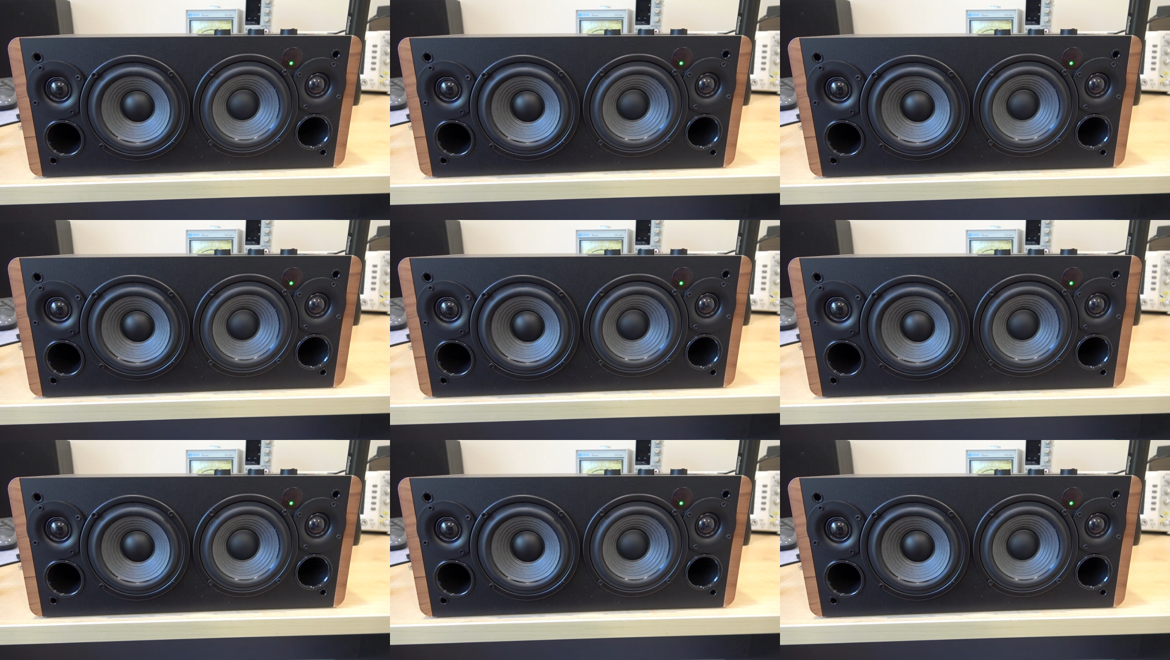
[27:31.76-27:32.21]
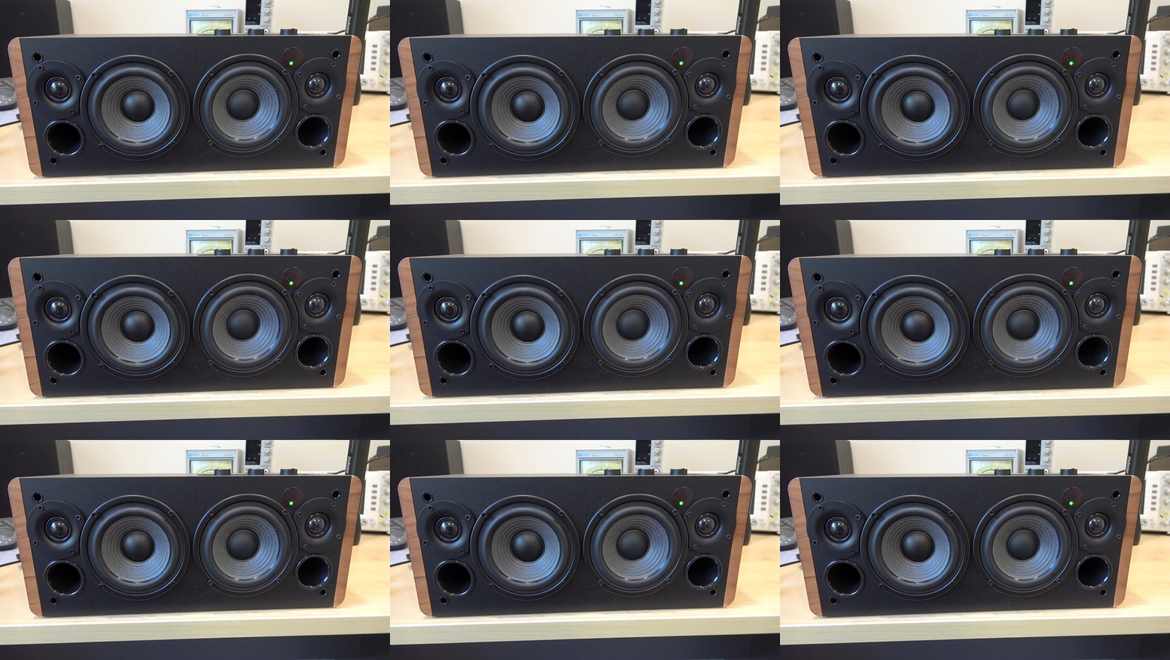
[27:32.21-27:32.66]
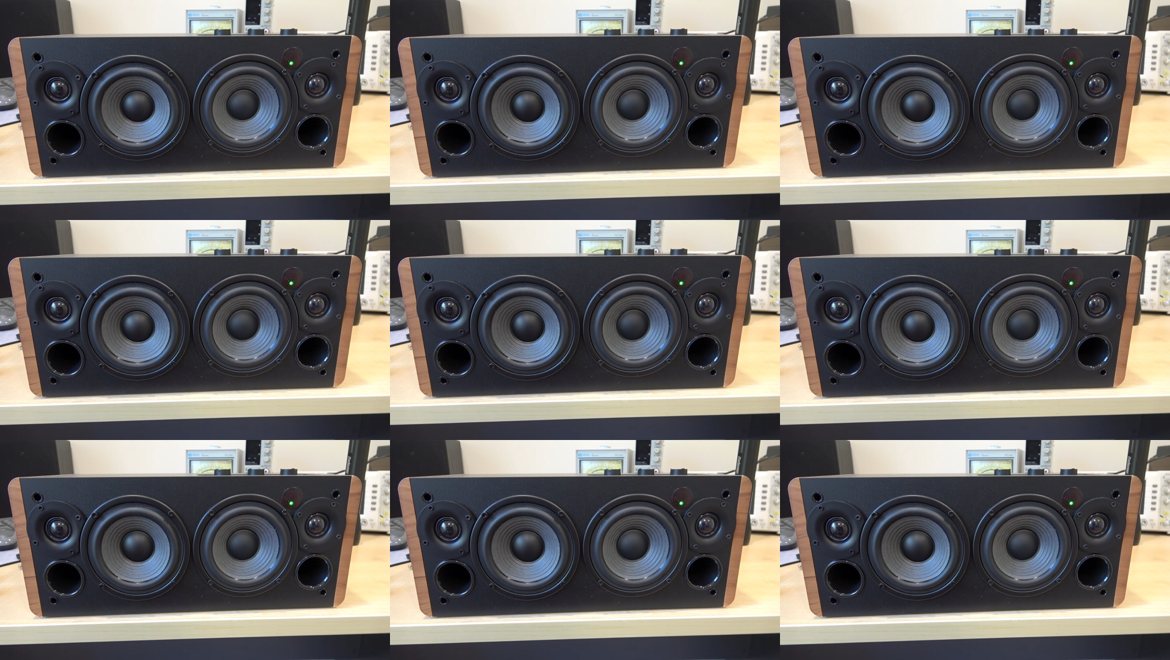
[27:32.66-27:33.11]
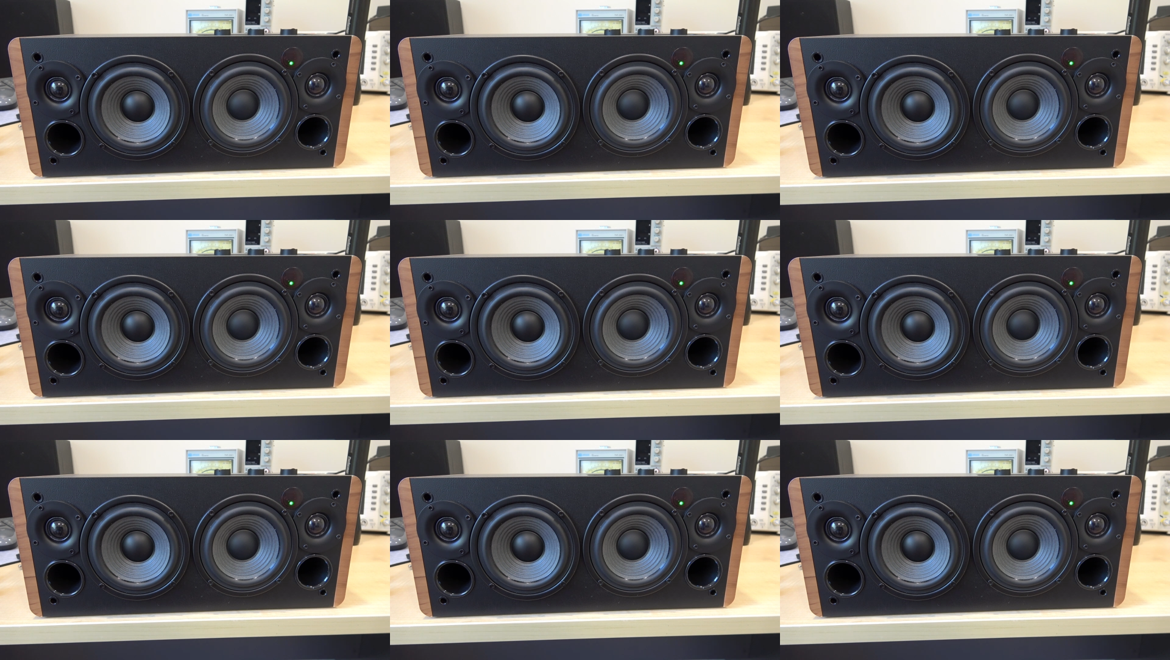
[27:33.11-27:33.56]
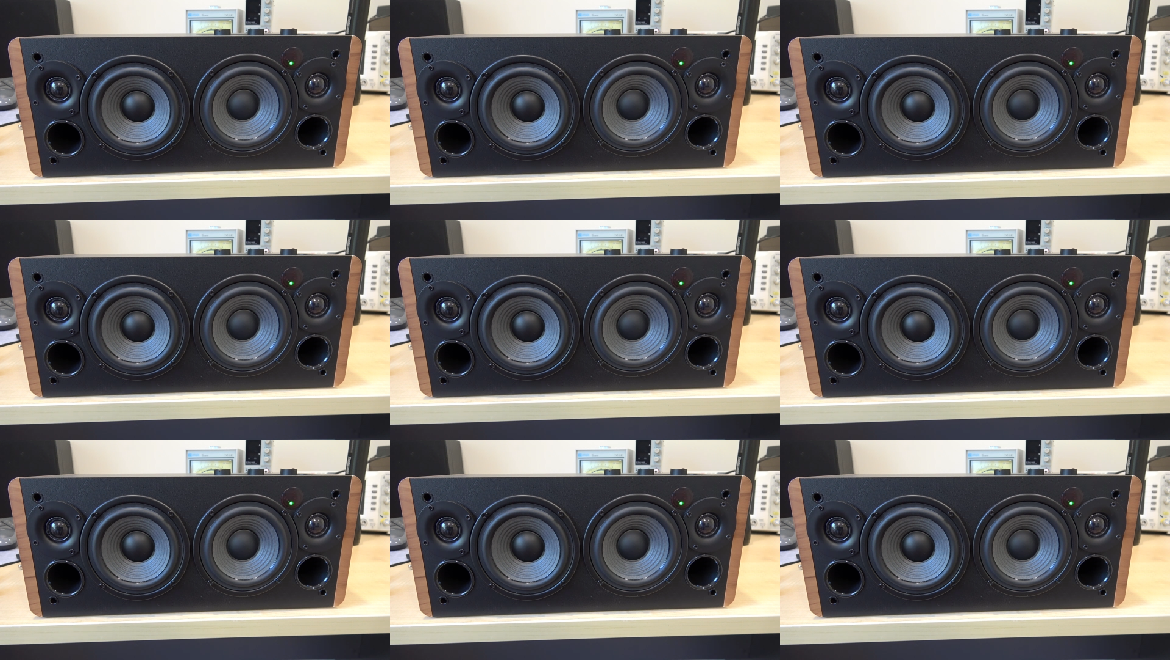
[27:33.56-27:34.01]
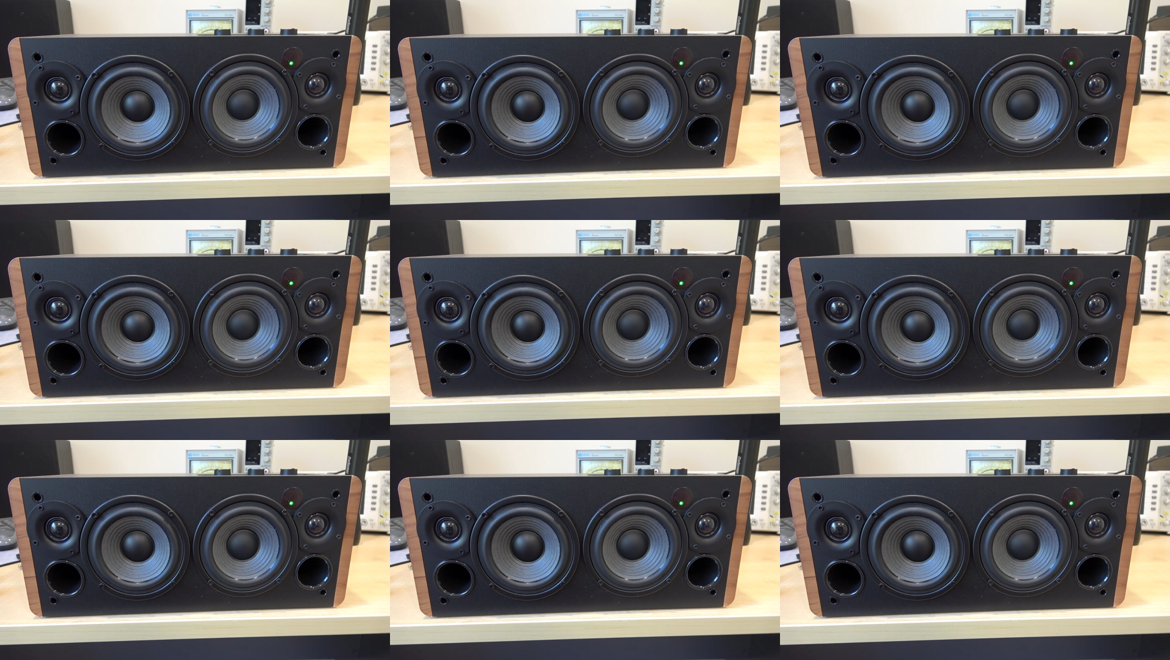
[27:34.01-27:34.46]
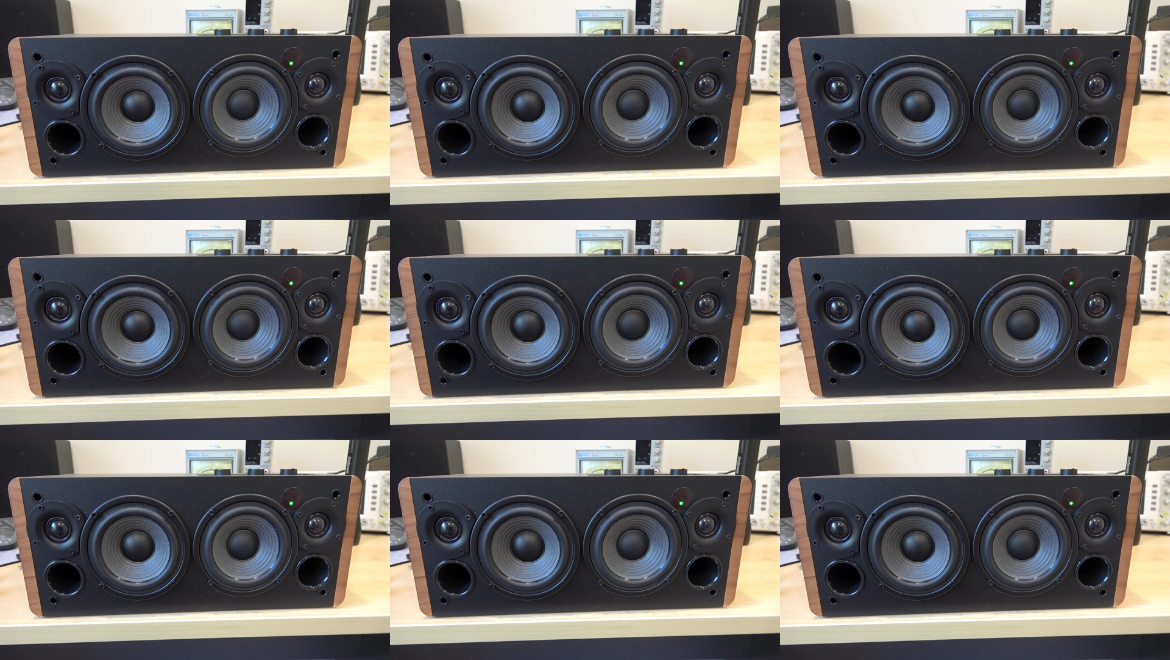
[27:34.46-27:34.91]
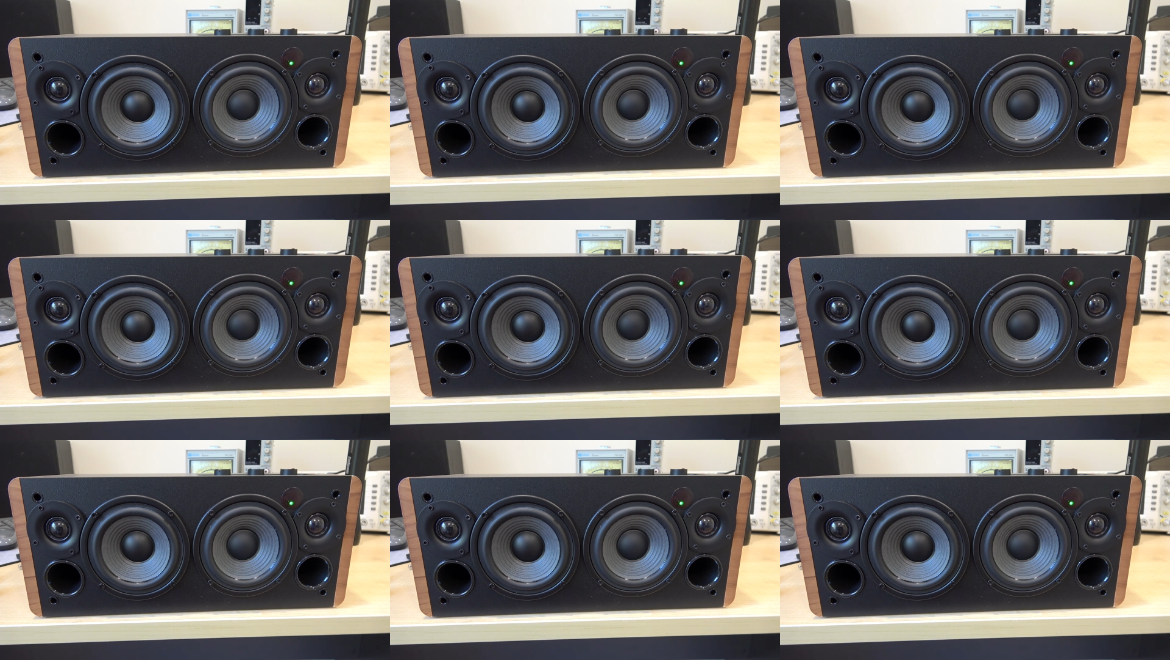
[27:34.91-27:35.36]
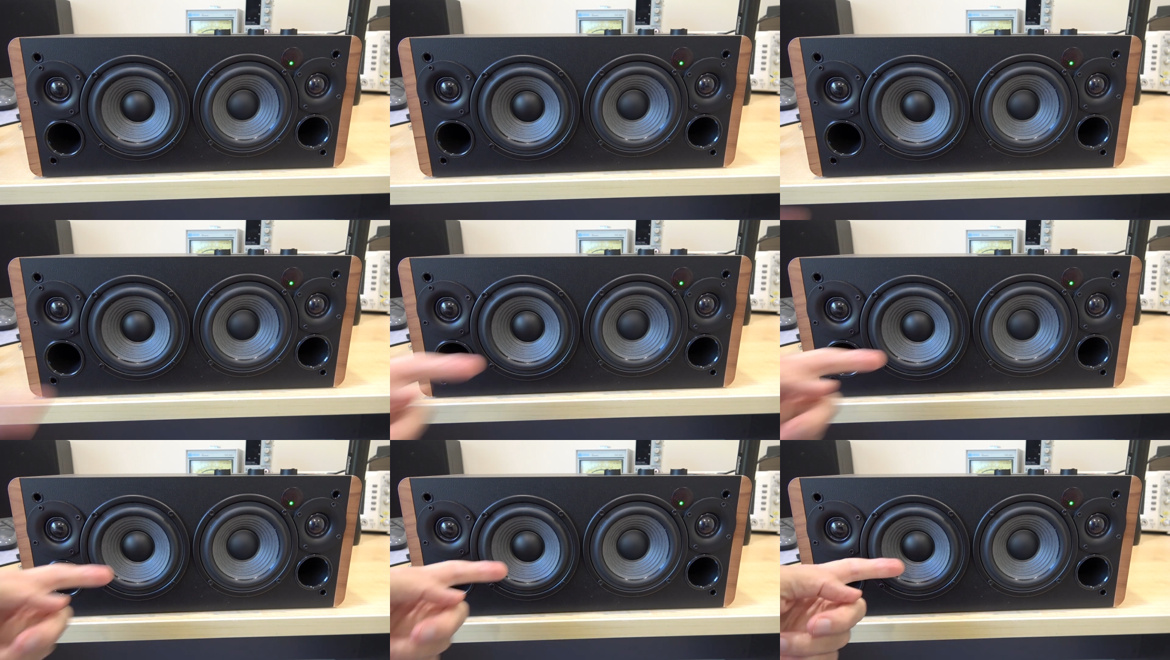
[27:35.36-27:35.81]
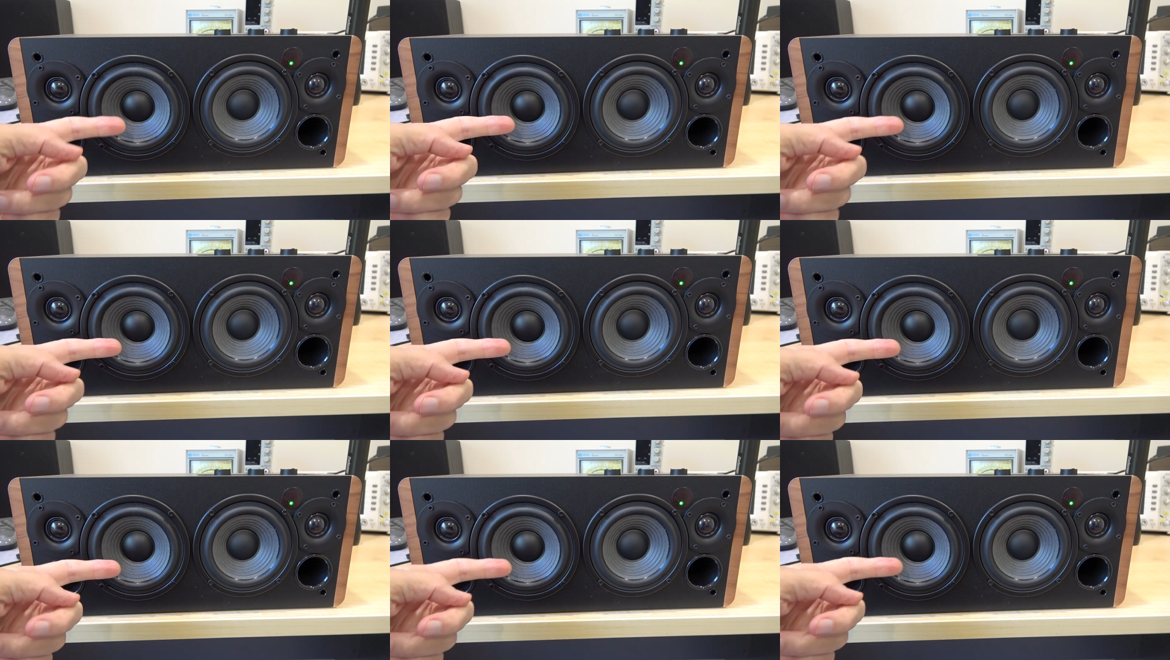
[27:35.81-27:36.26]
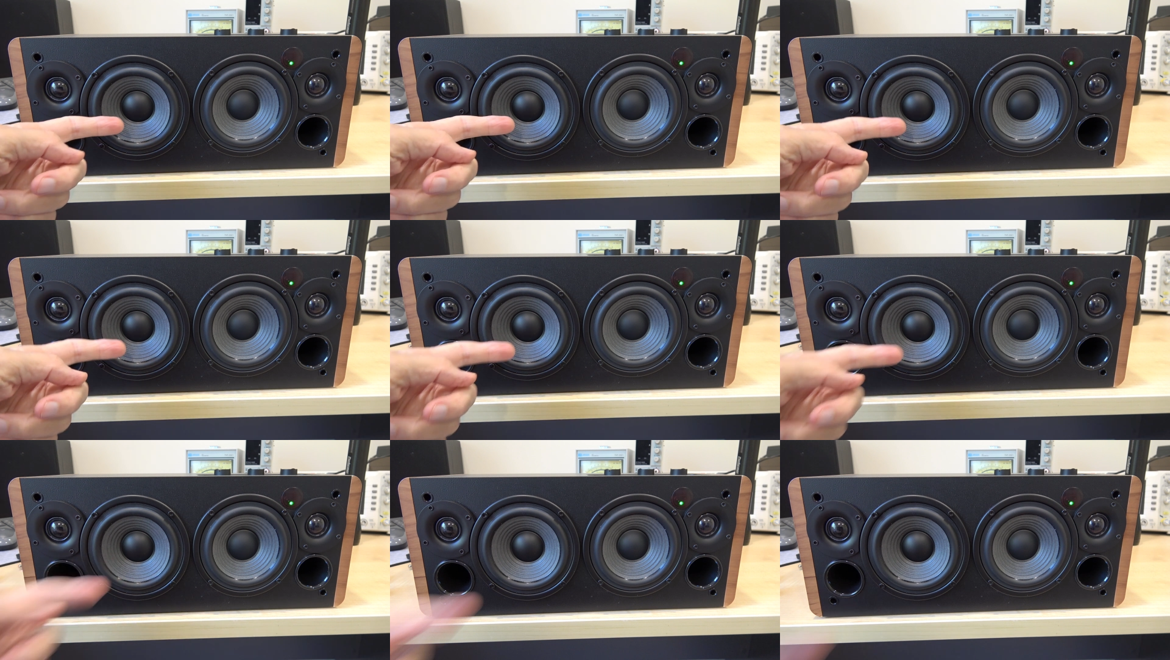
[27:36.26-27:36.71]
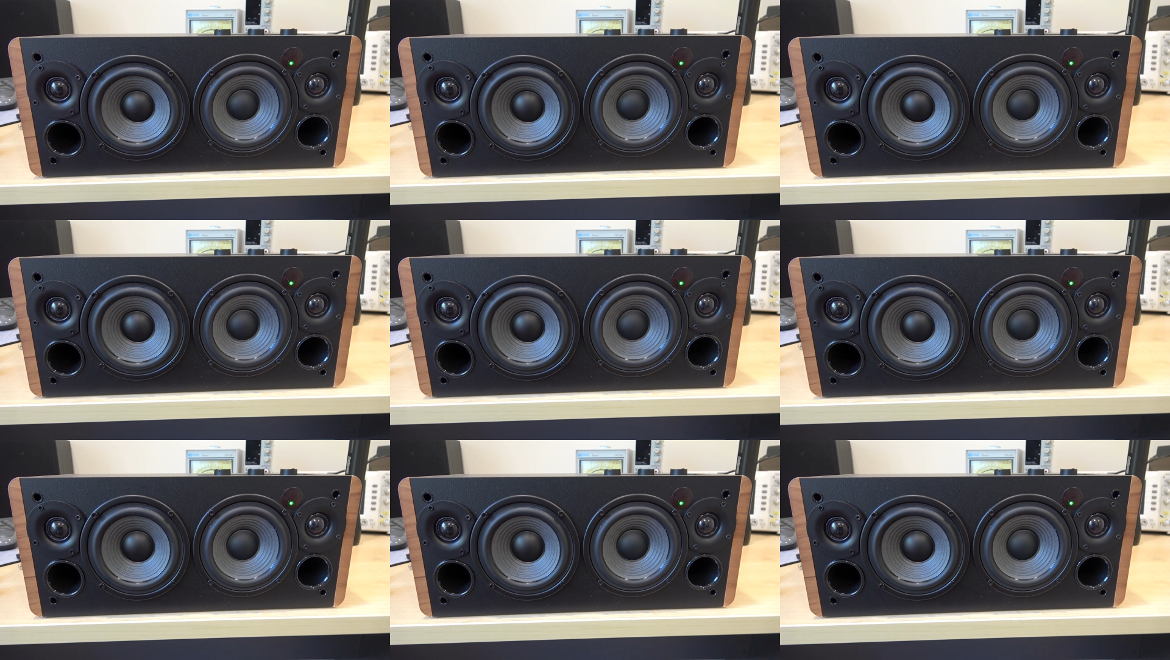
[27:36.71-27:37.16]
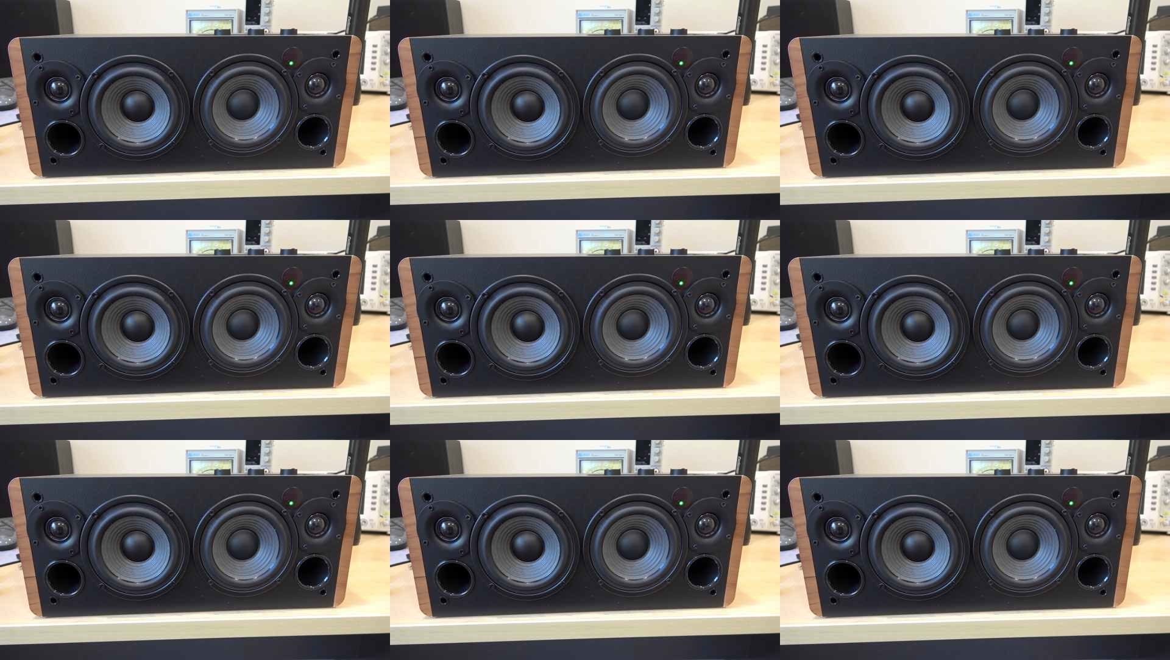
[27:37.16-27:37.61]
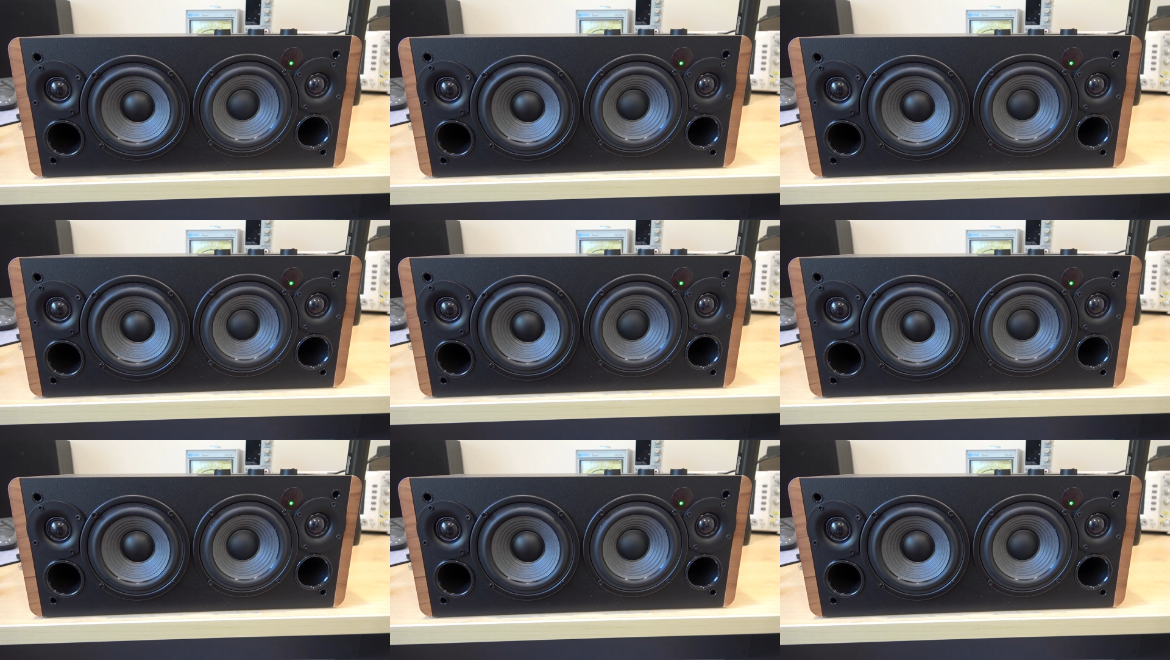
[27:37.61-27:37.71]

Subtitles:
[unreadable: no face in view]